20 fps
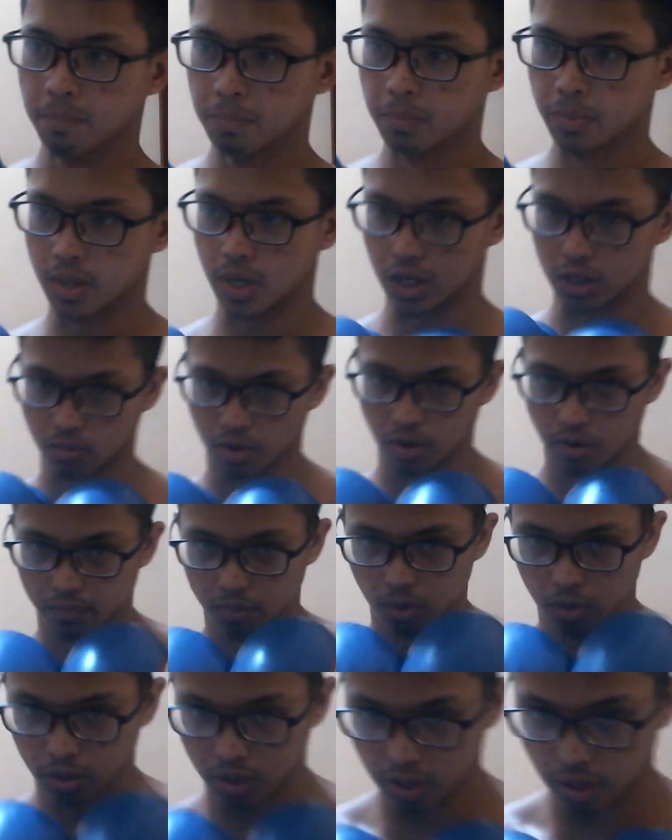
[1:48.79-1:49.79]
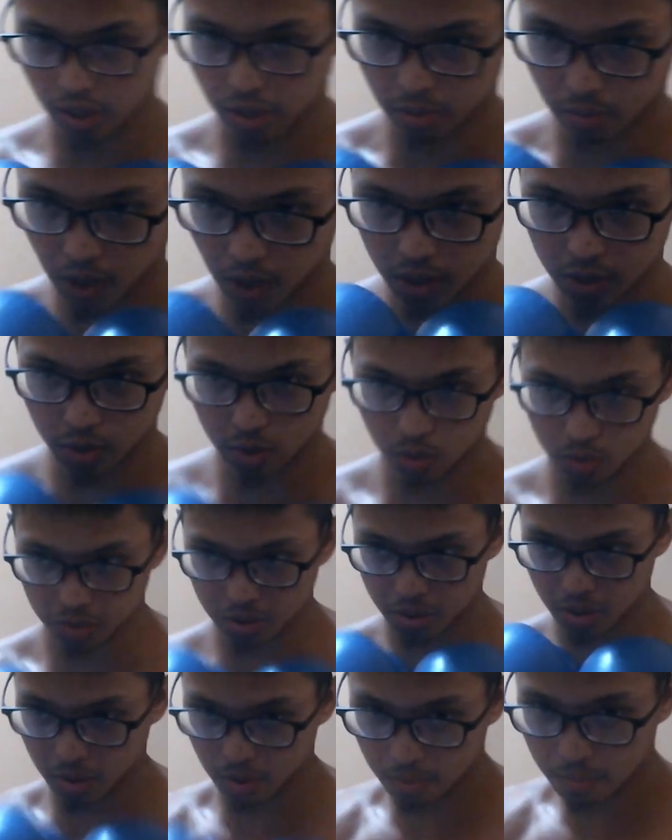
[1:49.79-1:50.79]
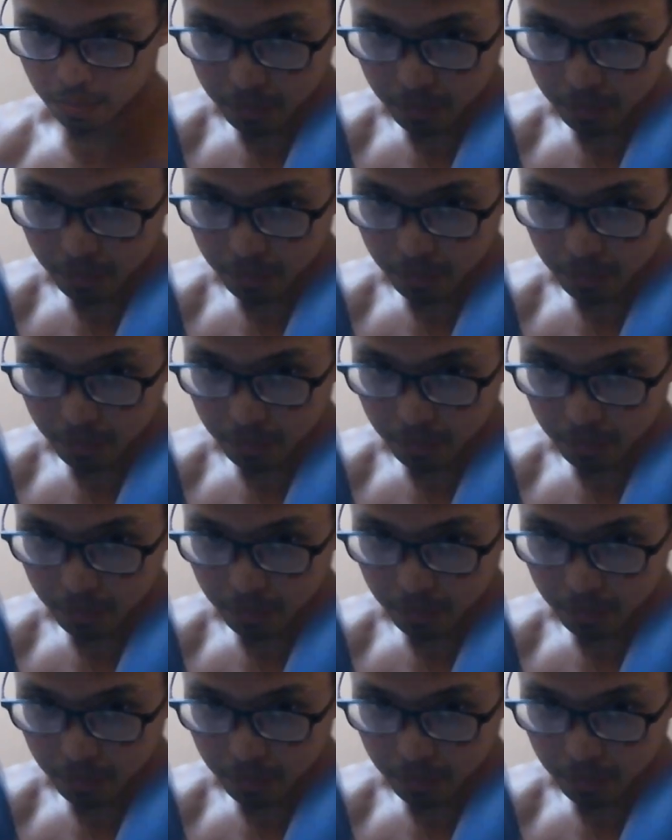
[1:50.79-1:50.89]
That's why if you look at it in the way he goes here,